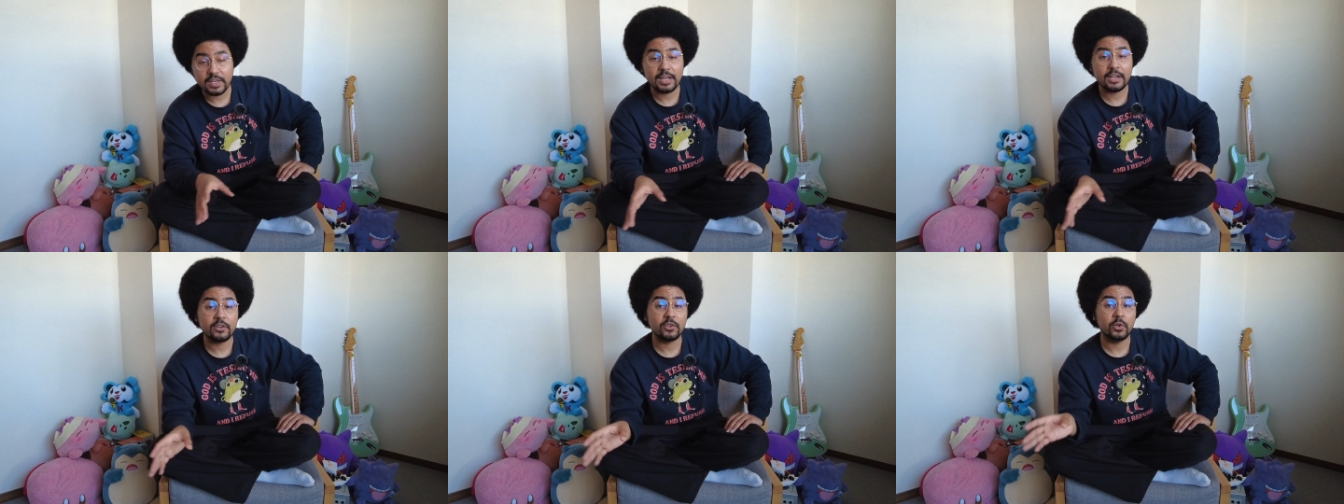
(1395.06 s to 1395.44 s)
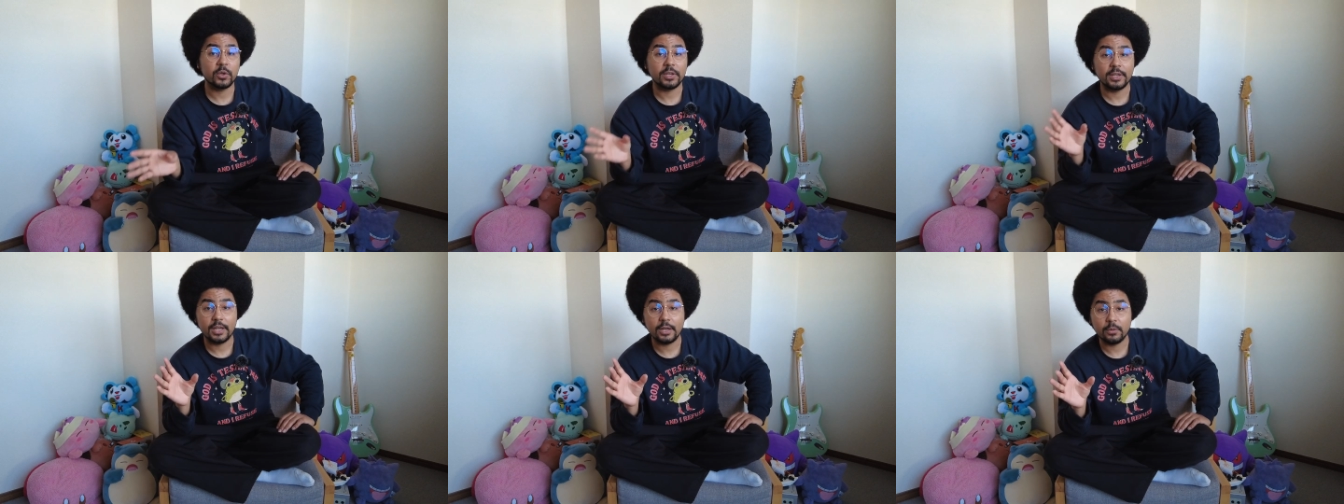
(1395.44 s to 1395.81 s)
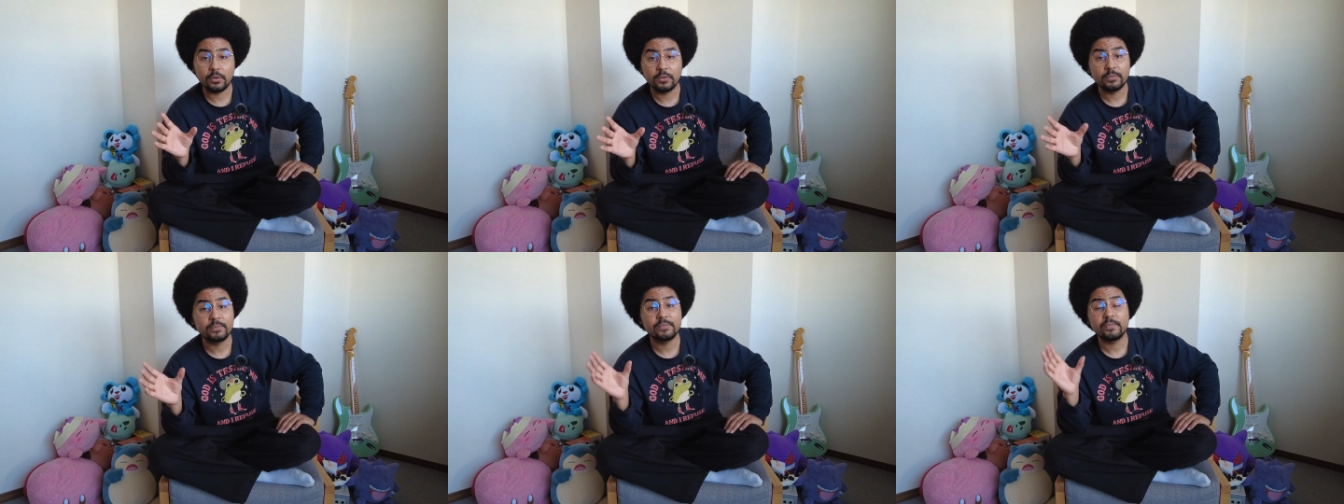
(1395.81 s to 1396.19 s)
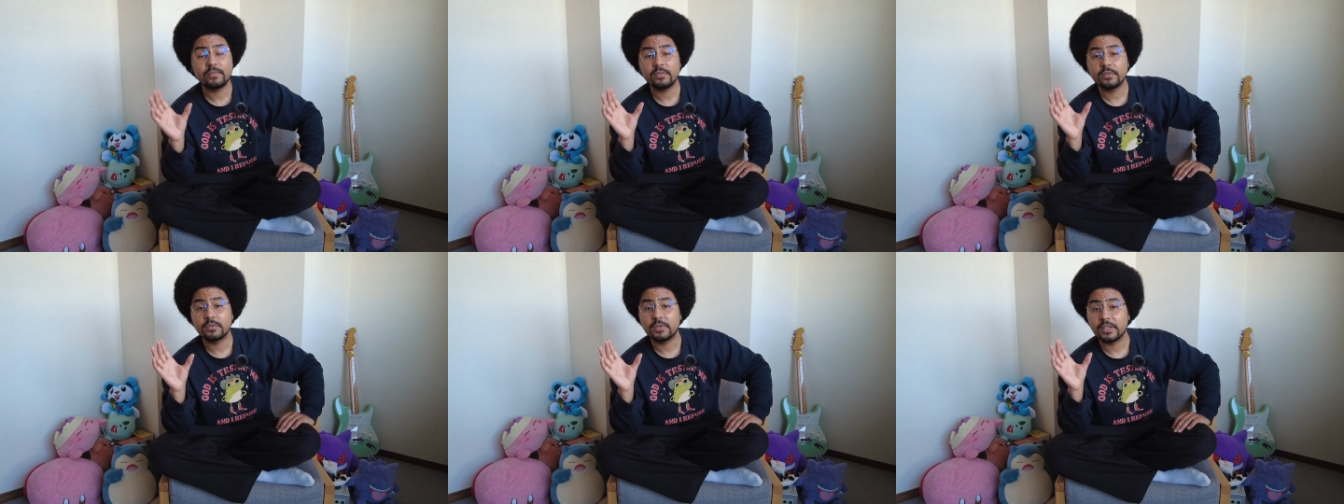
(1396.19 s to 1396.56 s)
island in Okinawa,
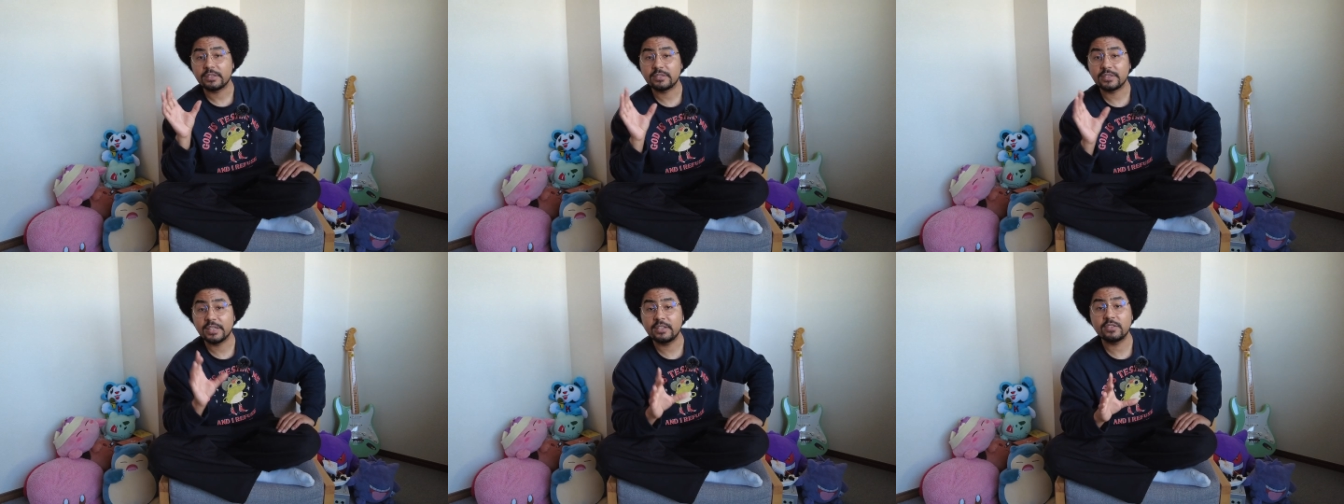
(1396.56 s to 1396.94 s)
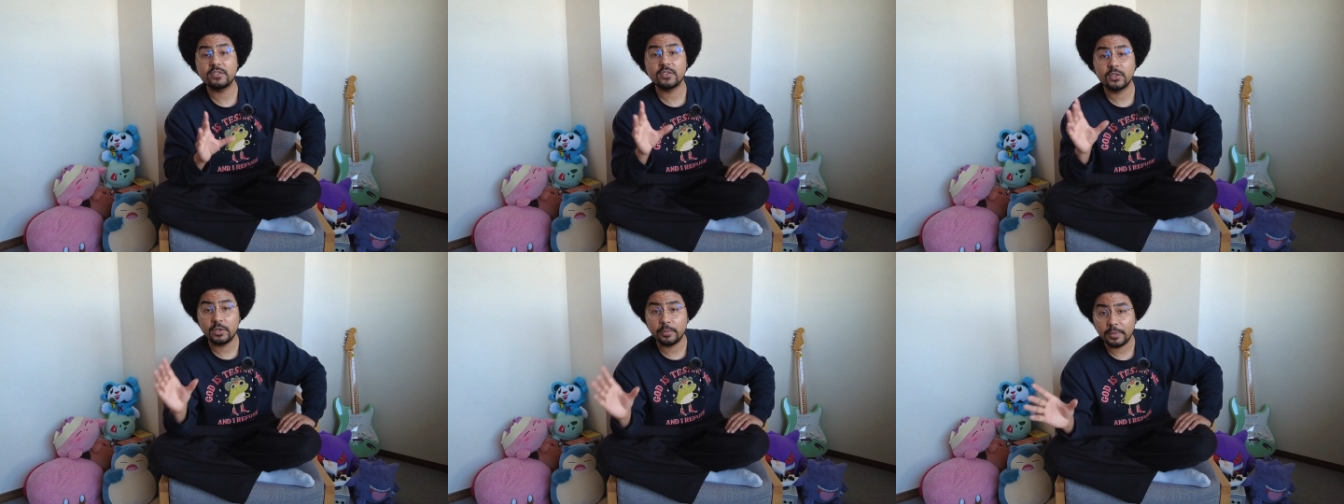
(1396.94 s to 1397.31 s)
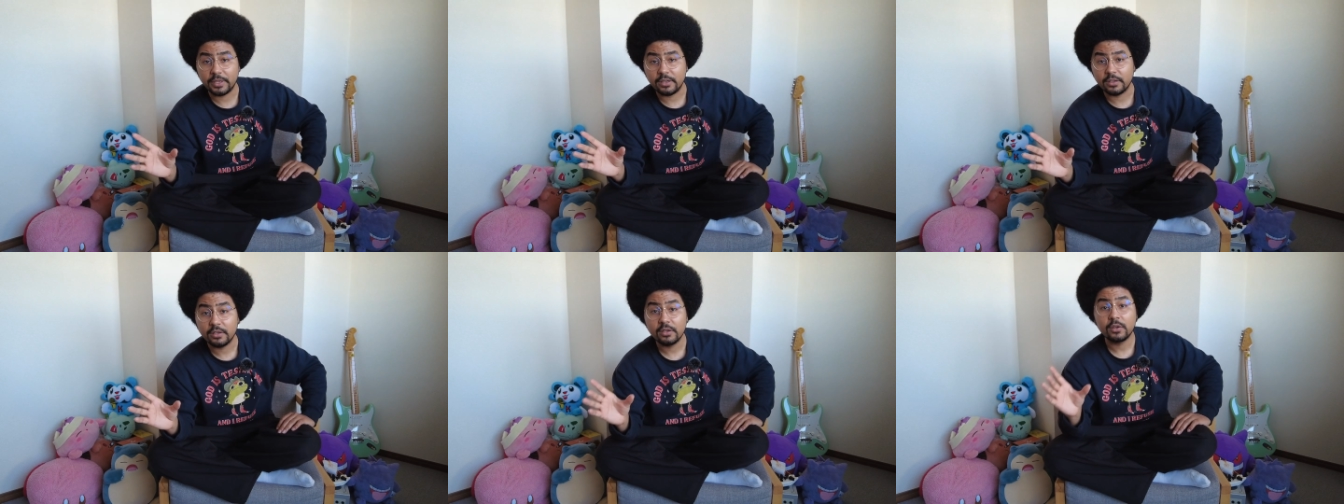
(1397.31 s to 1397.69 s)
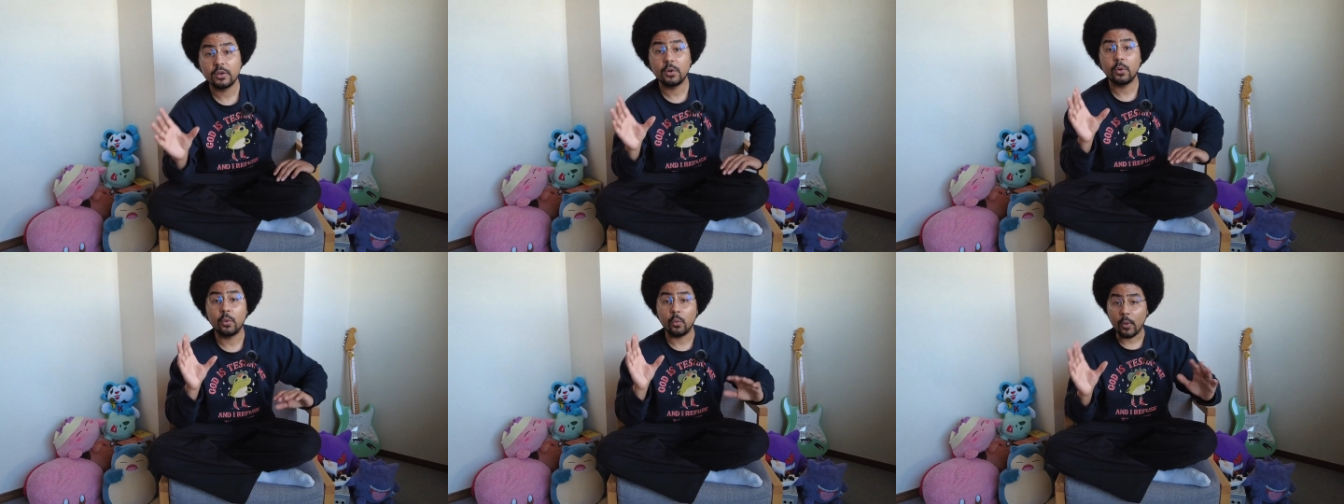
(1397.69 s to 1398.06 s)
that sentence is going to be,
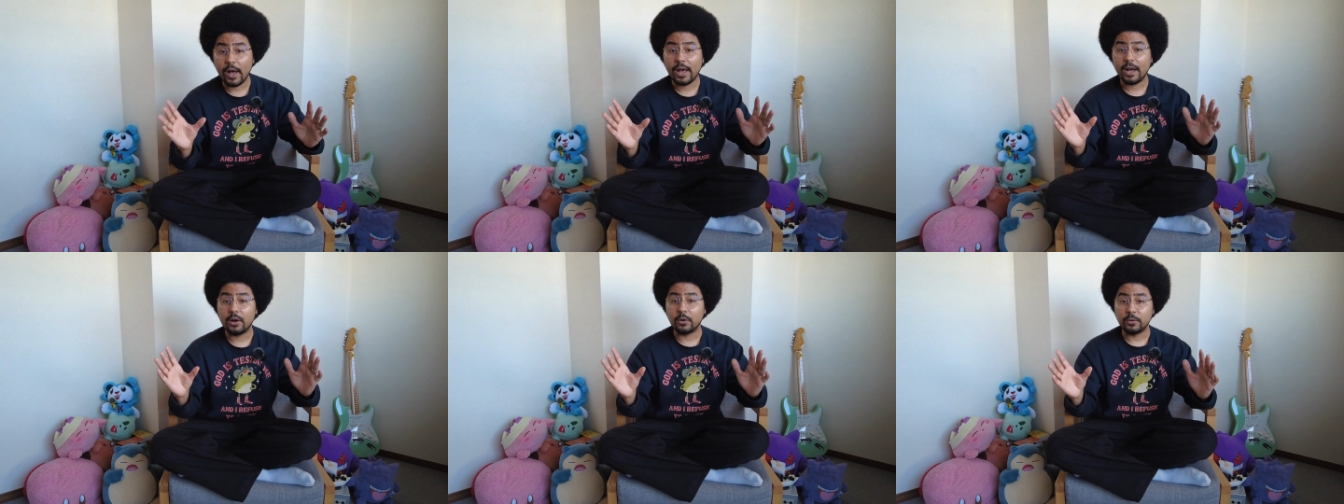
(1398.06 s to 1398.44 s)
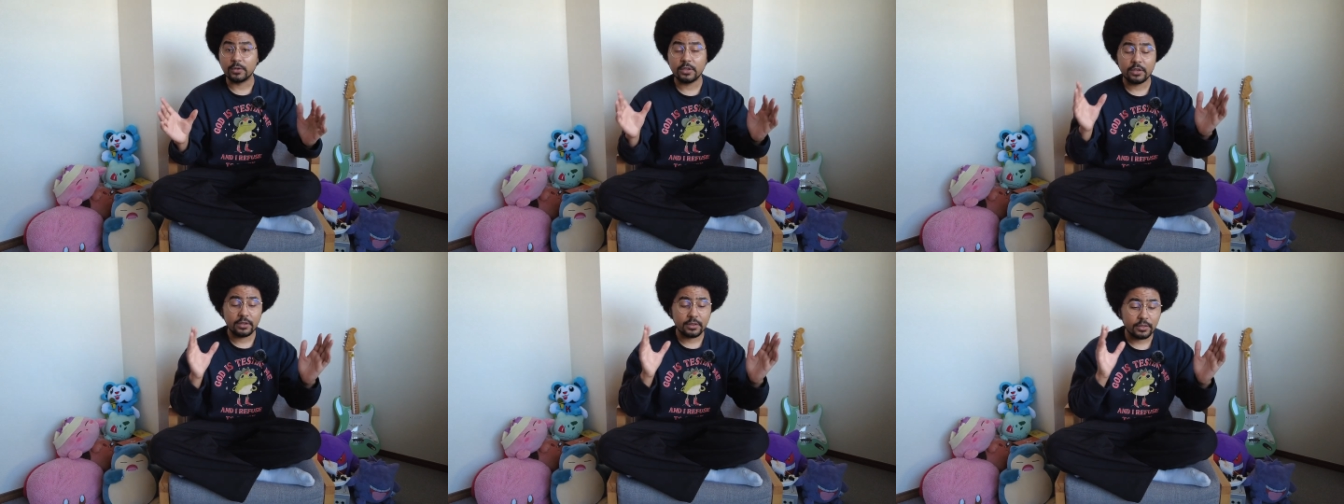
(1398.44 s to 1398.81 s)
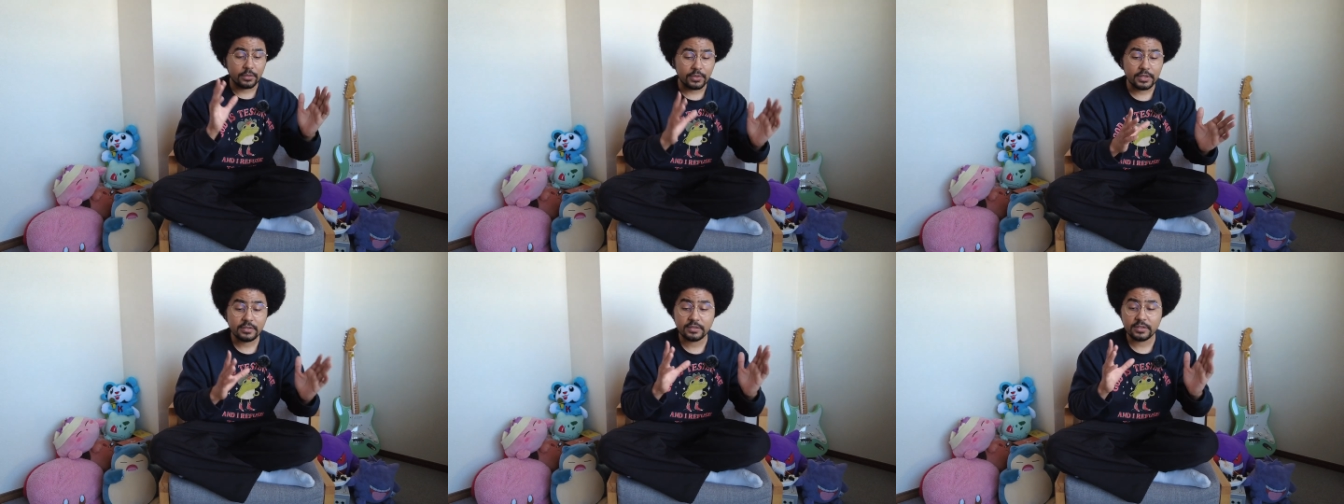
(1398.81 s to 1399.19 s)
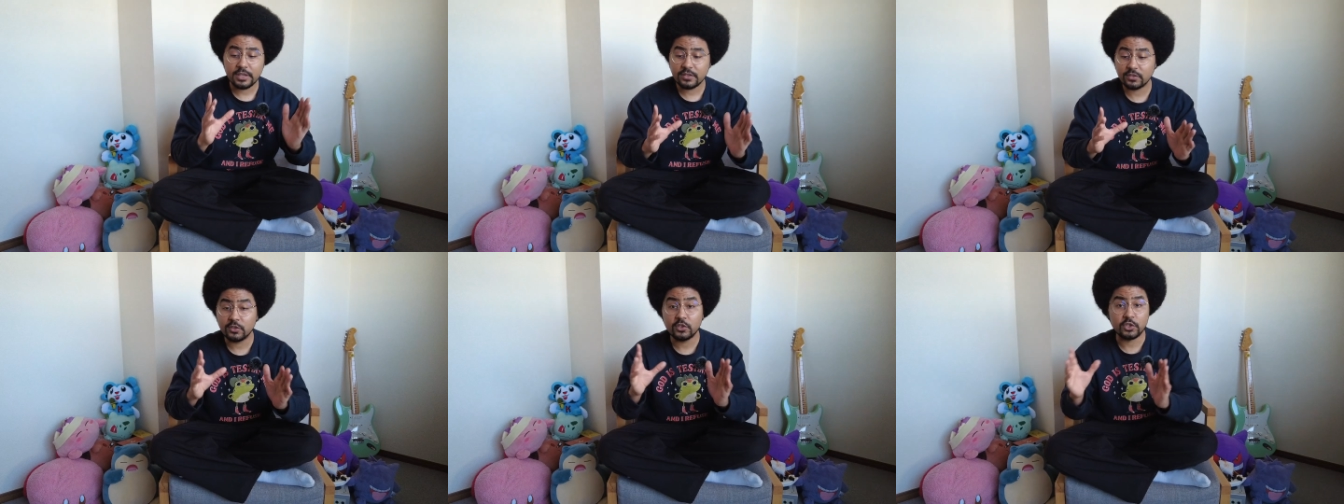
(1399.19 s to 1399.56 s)
wow, this isn't